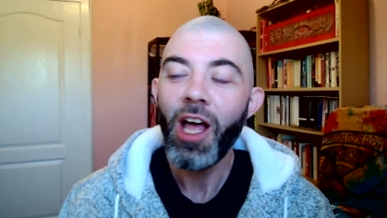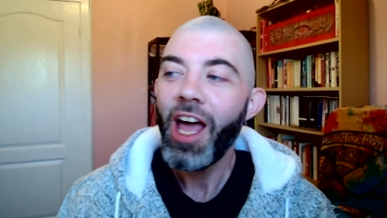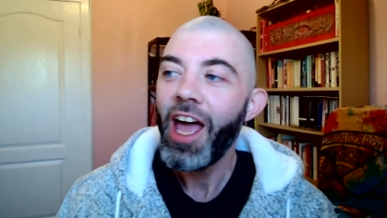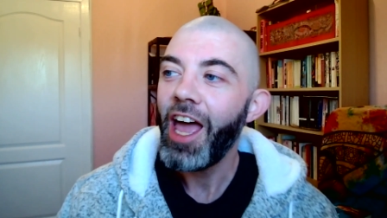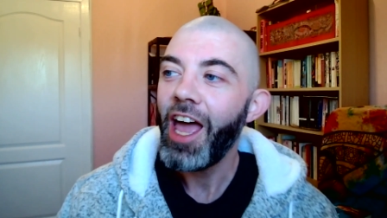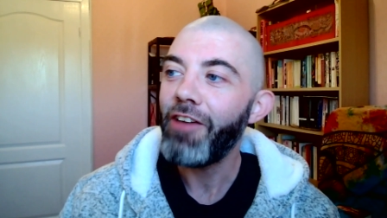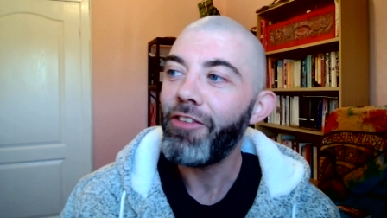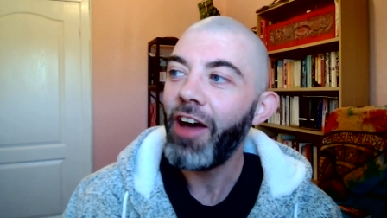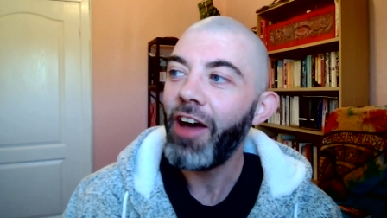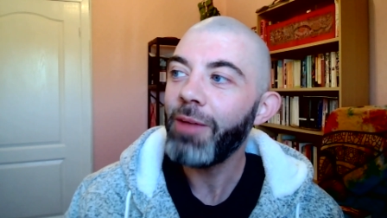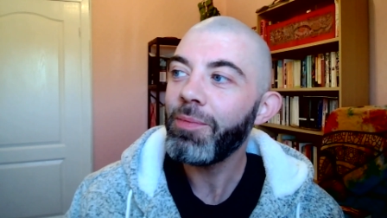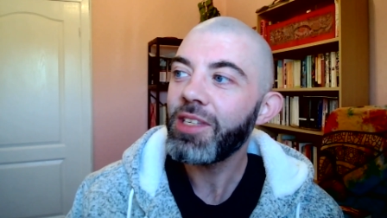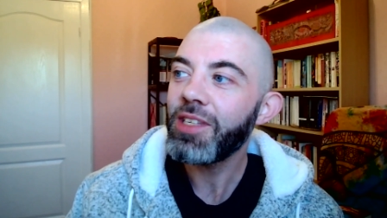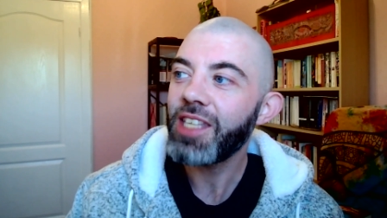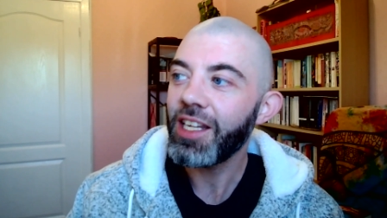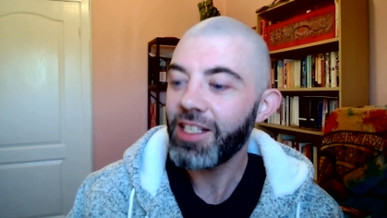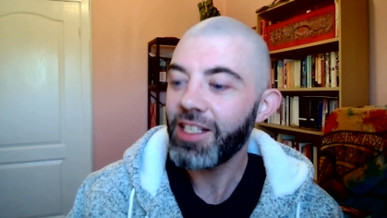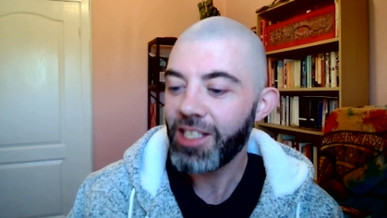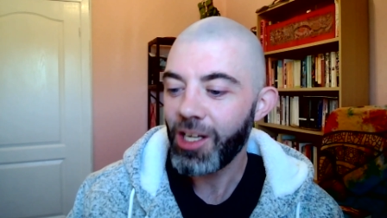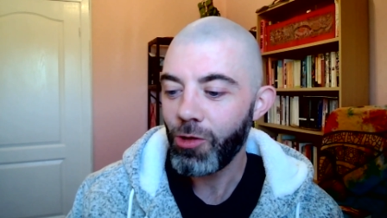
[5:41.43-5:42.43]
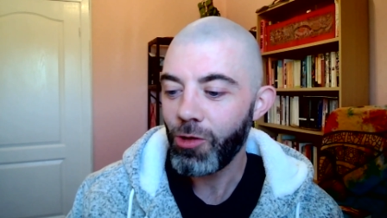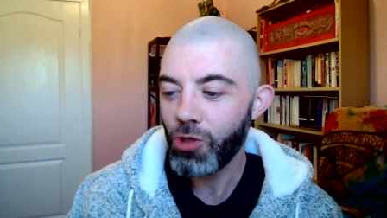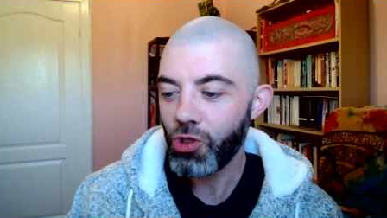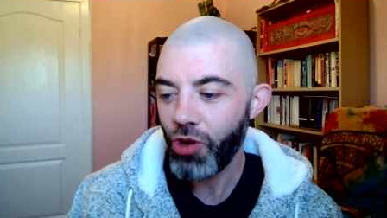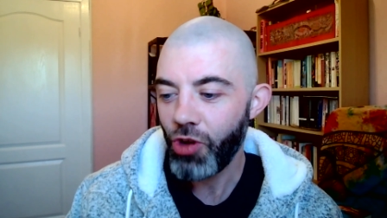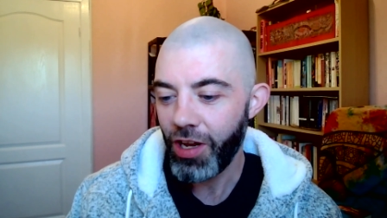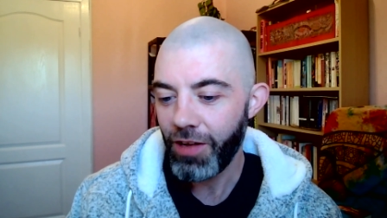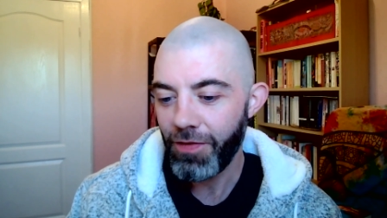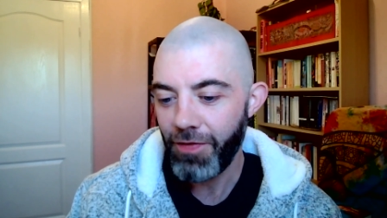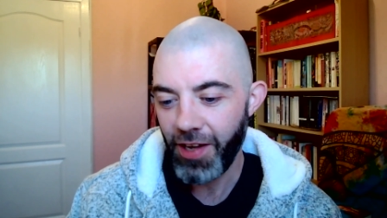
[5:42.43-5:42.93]
If I'm sitting down
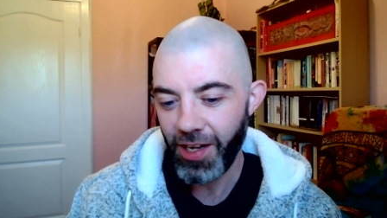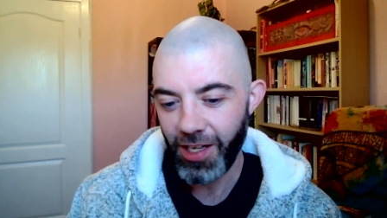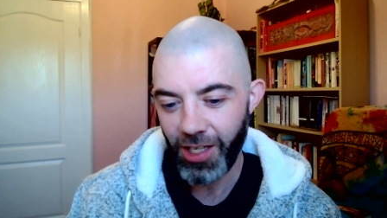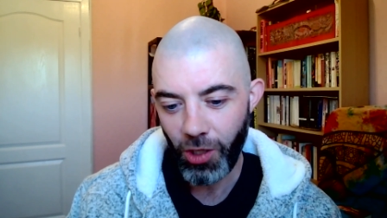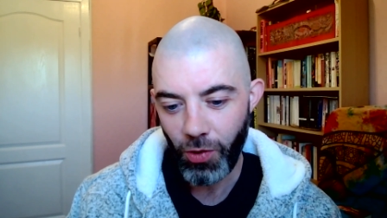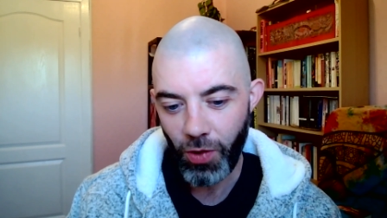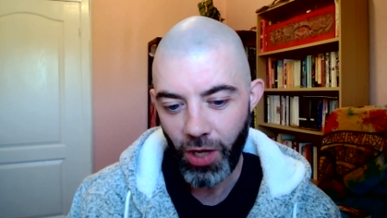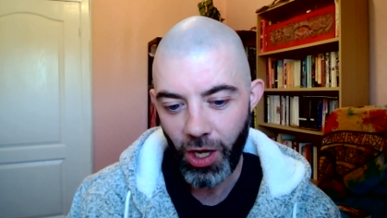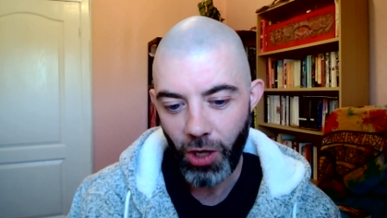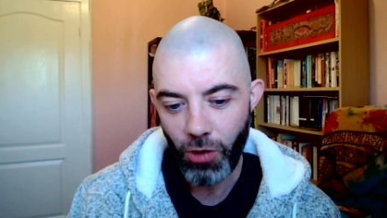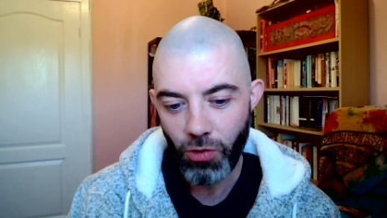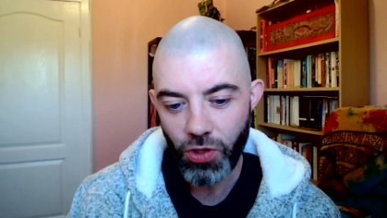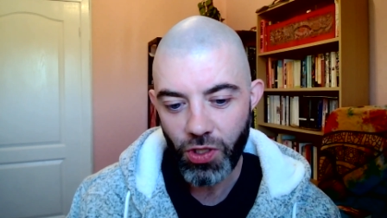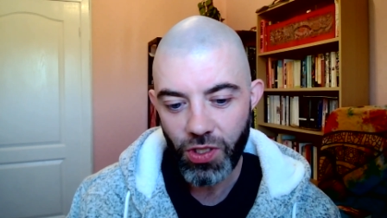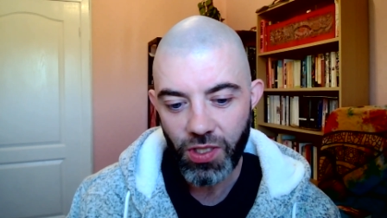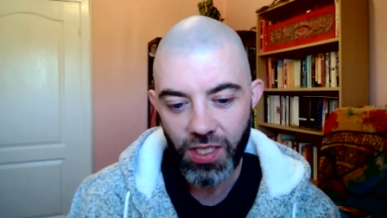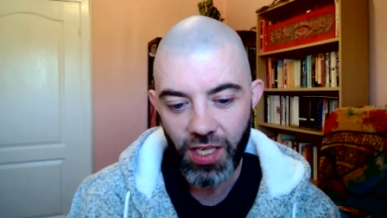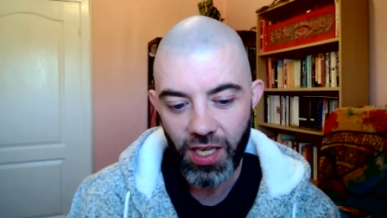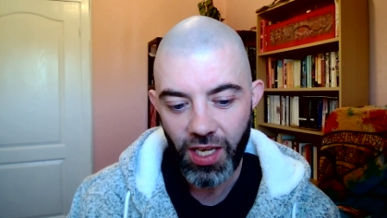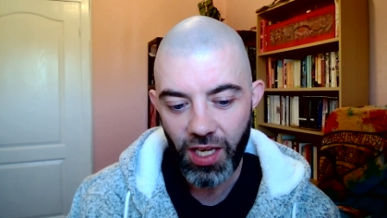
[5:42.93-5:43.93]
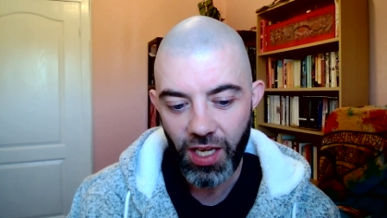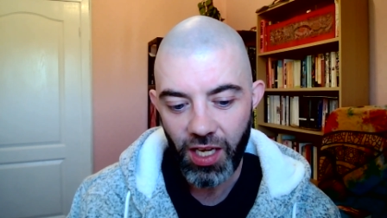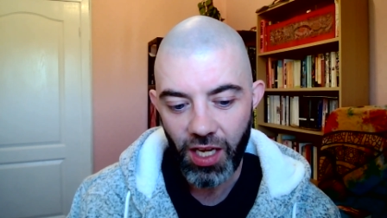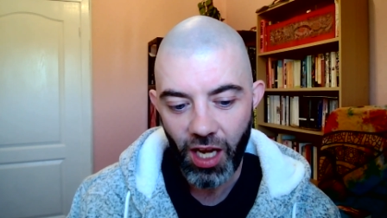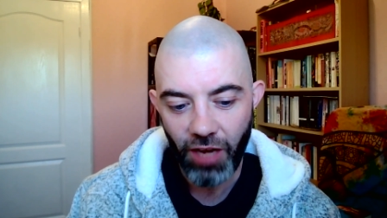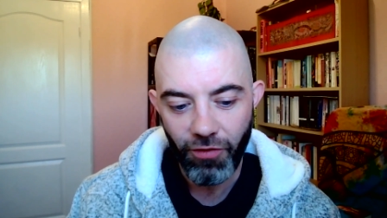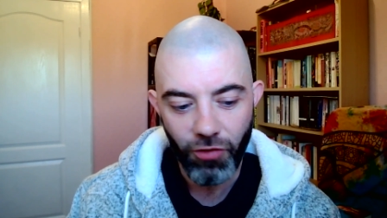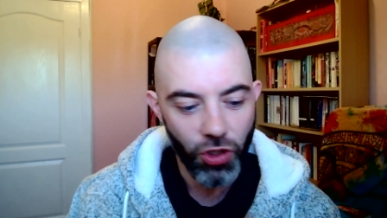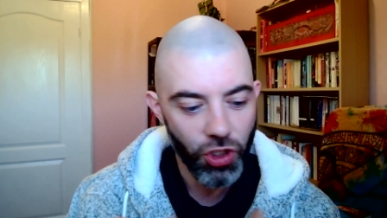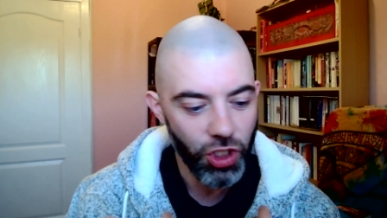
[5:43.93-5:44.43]
trying to figure out how to say,
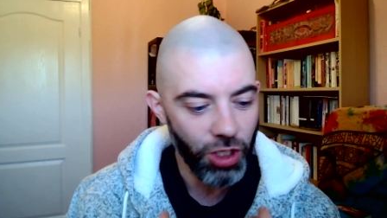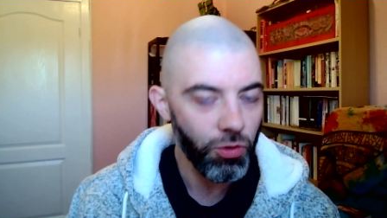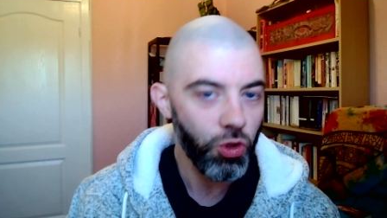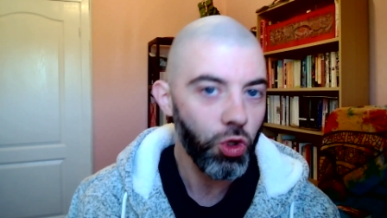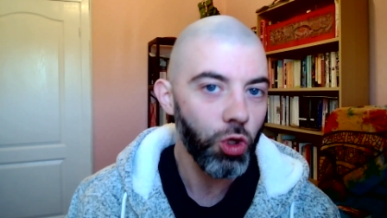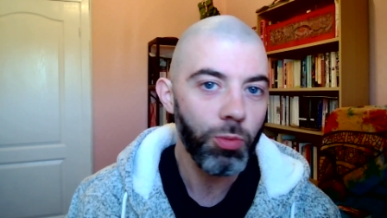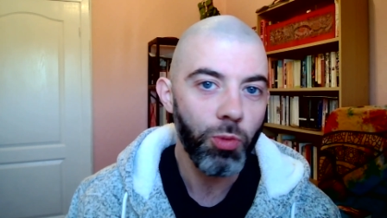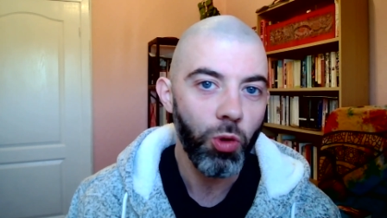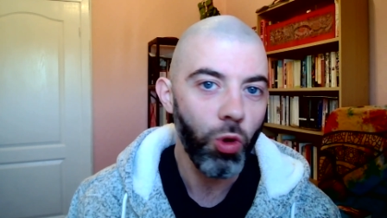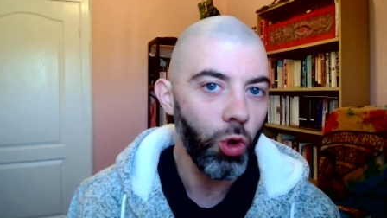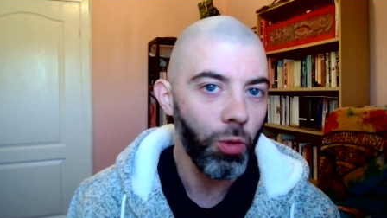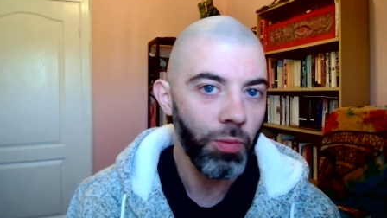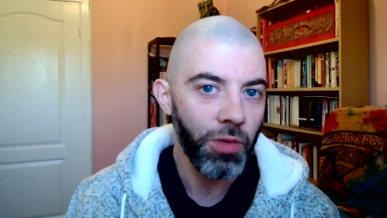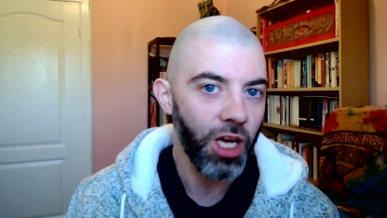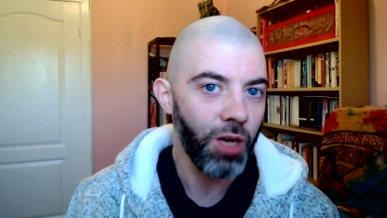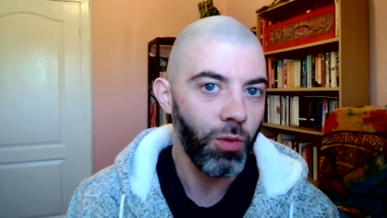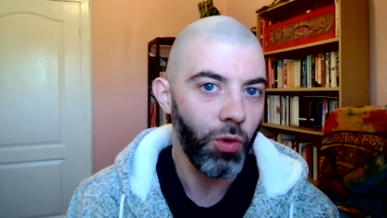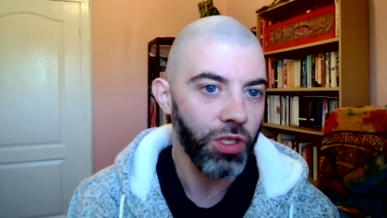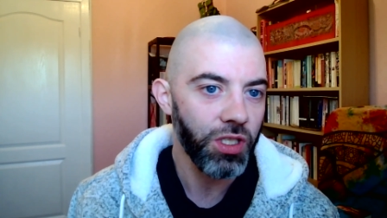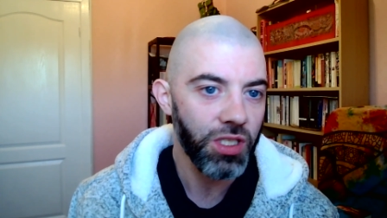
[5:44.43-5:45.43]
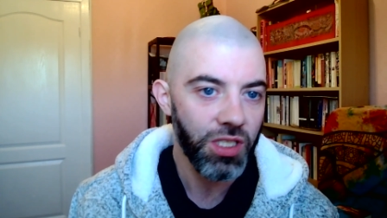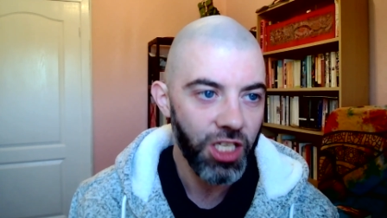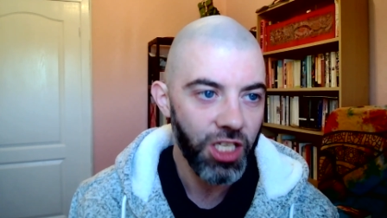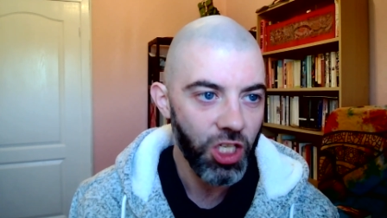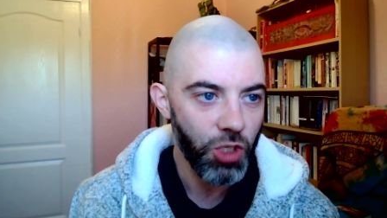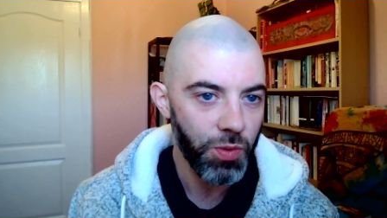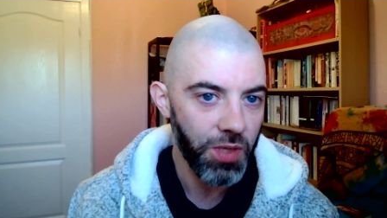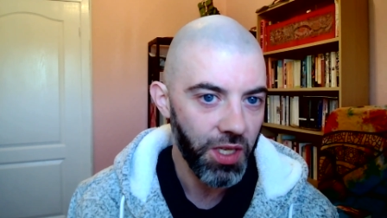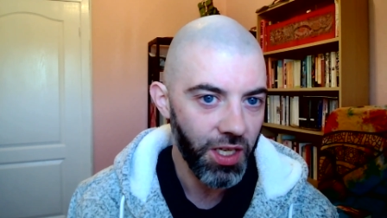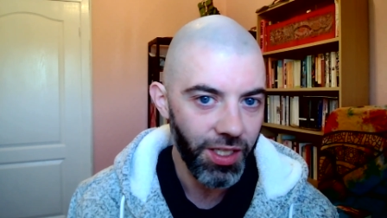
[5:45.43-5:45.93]
I've got some new poem that I want to teach
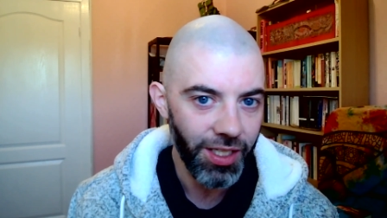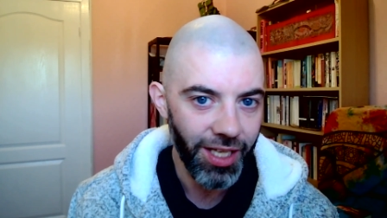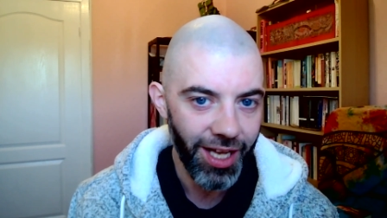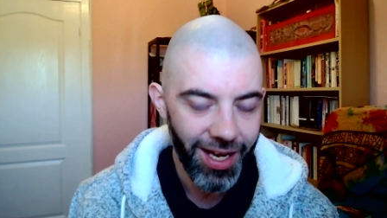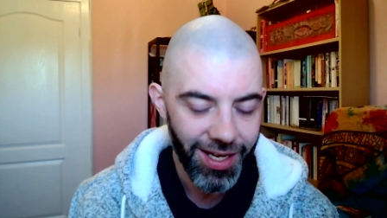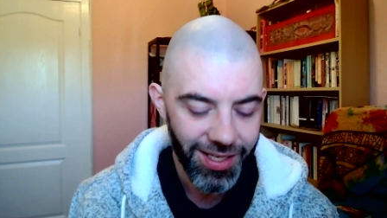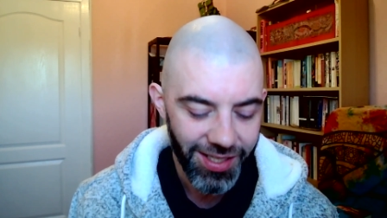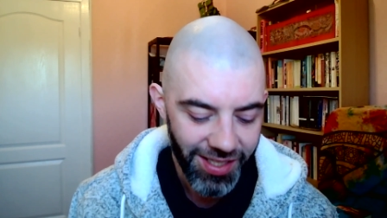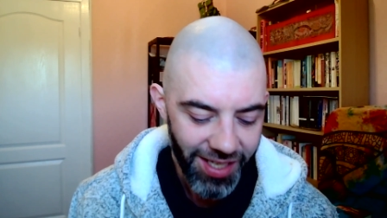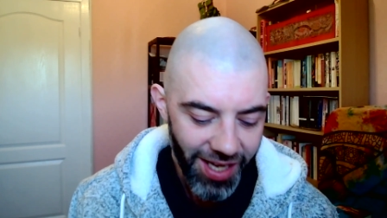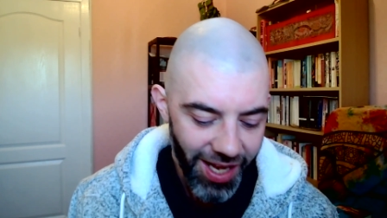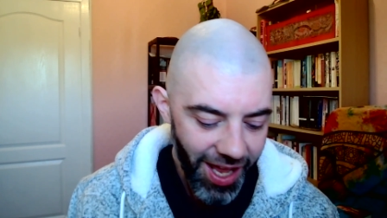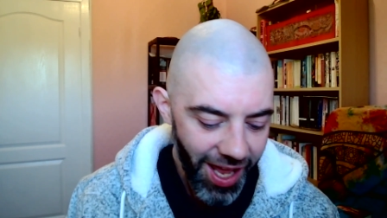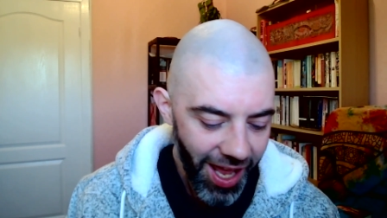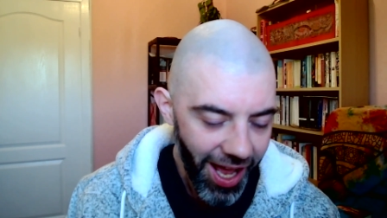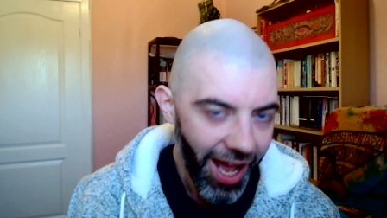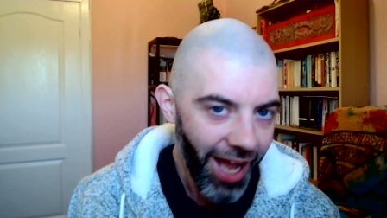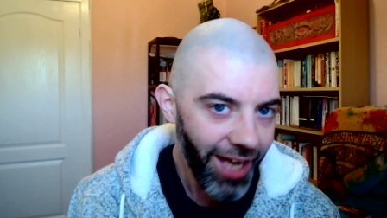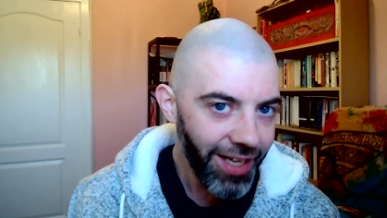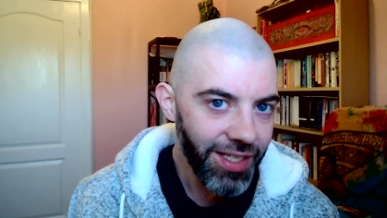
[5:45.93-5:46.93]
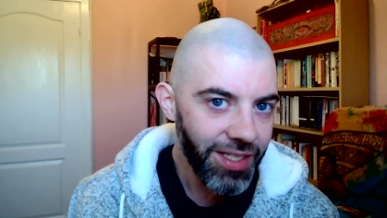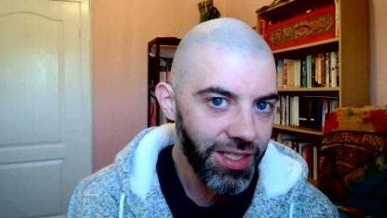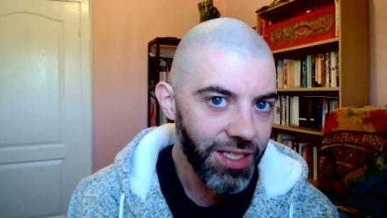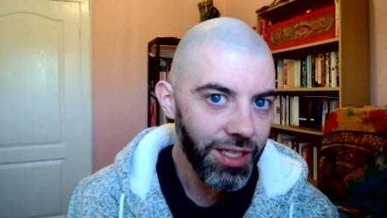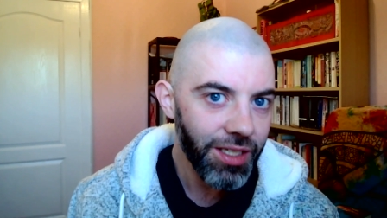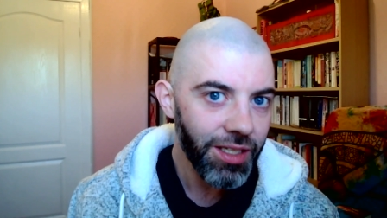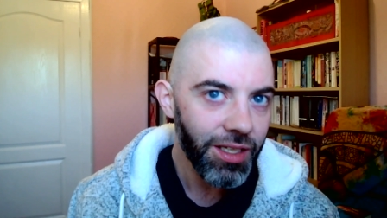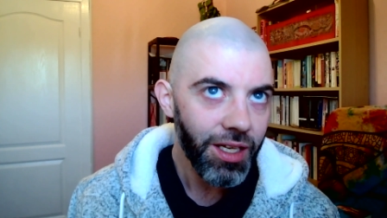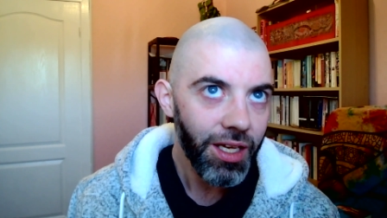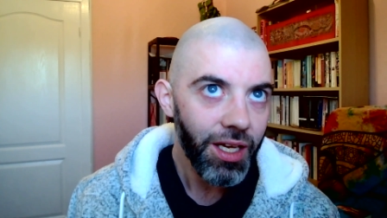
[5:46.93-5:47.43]
with a class, I need
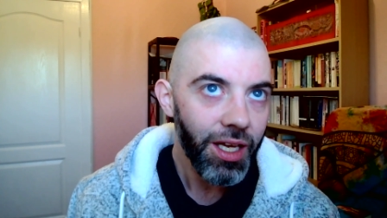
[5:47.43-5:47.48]
to